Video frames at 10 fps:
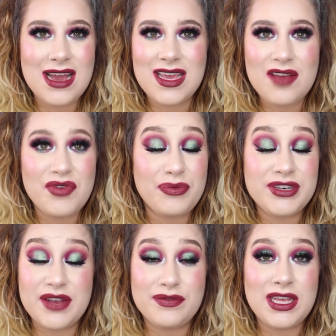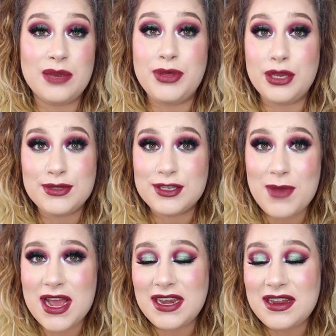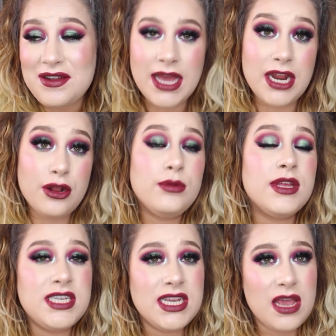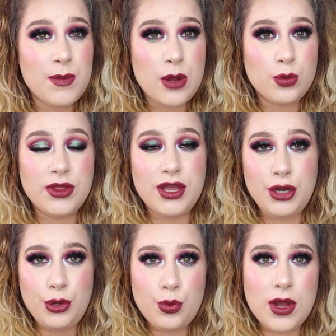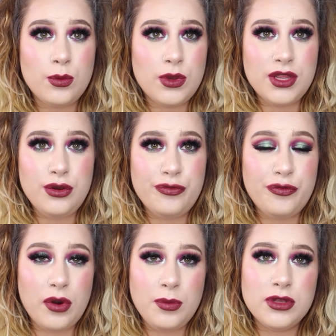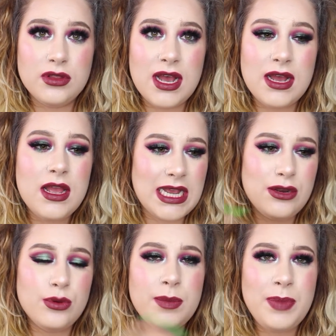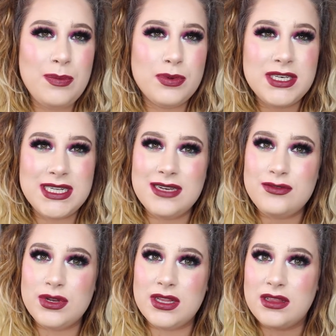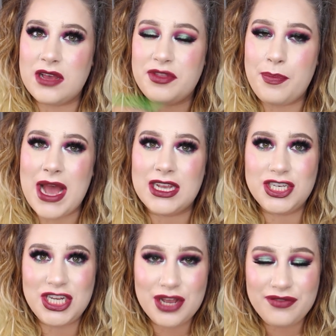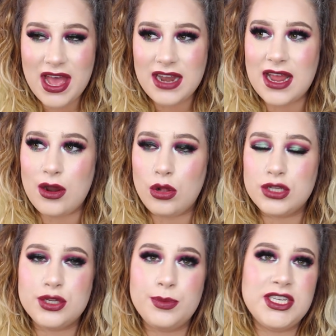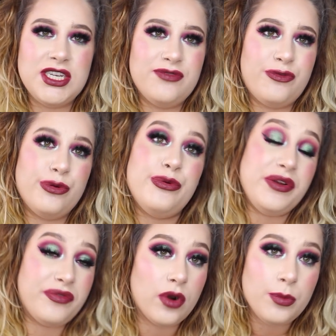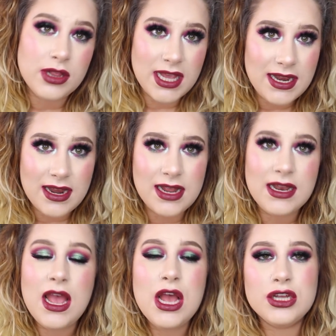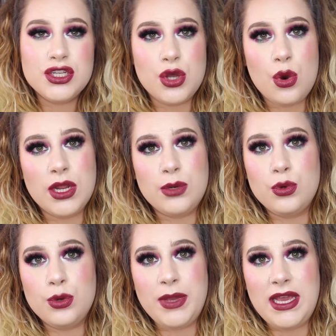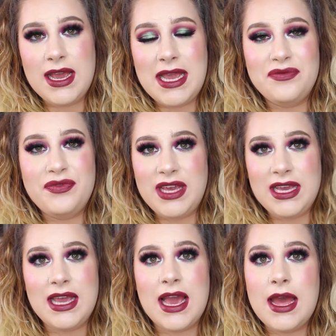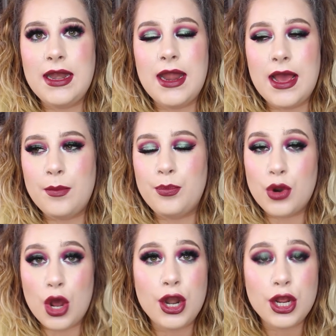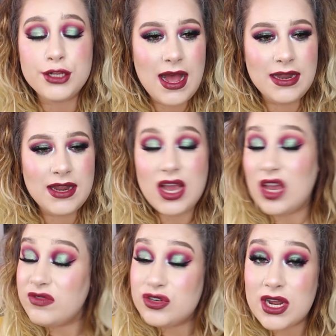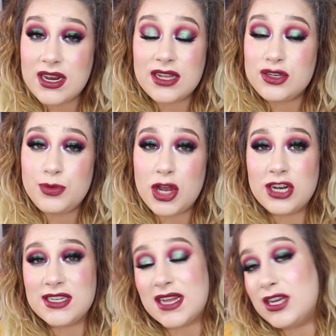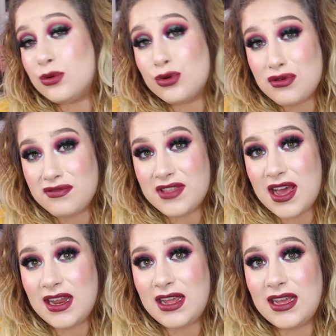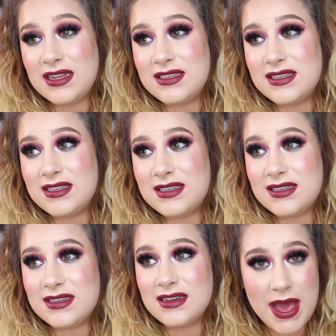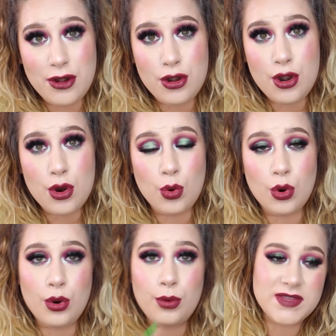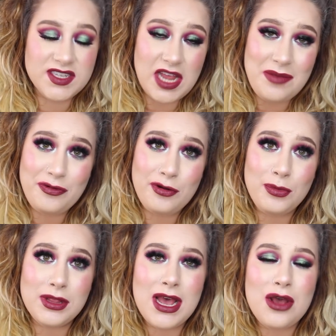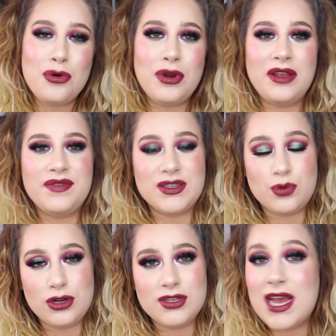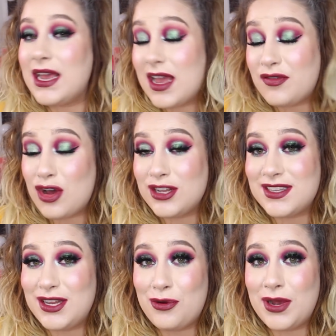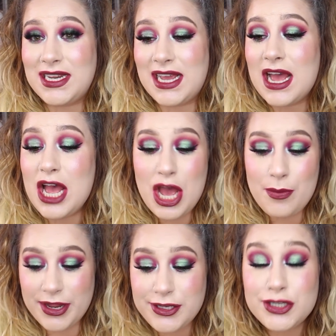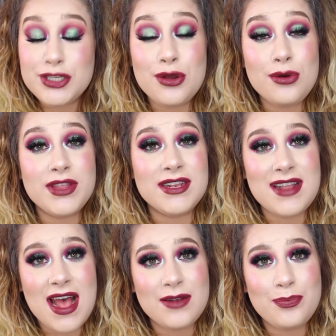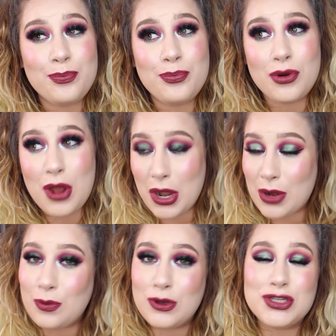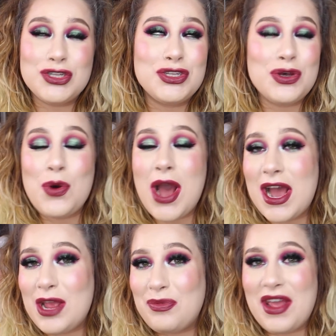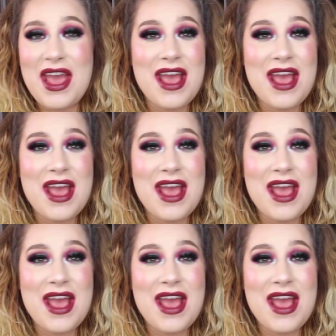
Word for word: I have definitely abused mine, and I know that she came out with a new one with a new formula. I know that people didn't really love the packaging of that, and also, but she reformulated it so it would be a vegan um, product, and I haven't tried that, to be honest. I don't know if that is better or the same formula or if it's worse. I have honestly no idea, but I just know that that product was so hyped.